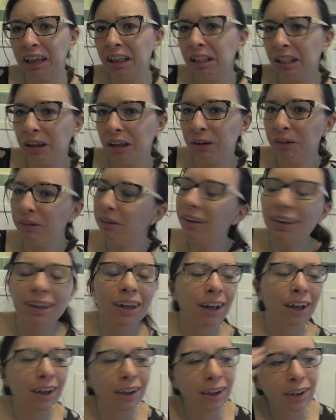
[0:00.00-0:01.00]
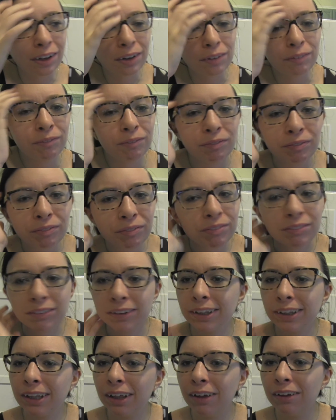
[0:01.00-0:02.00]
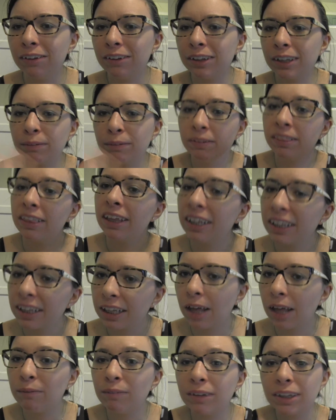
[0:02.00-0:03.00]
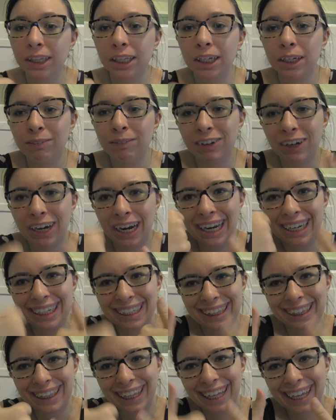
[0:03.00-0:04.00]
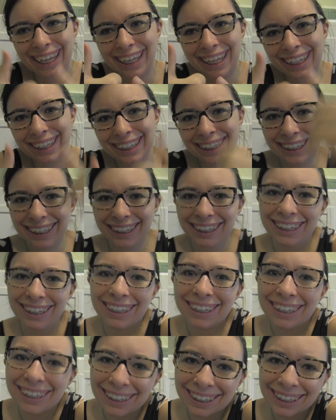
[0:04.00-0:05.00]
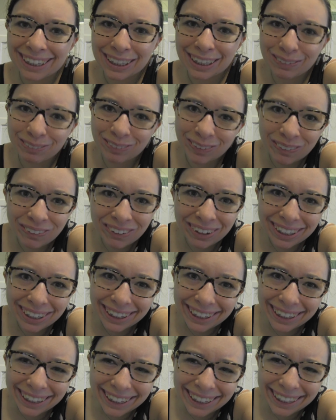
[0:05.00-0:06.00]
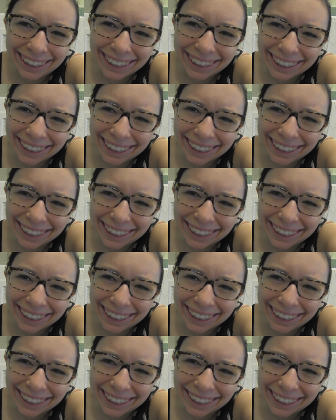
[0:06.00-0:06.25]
Hello. Um, so it's going to be things coming. It's going to be great. Thanks. Keep it quirky.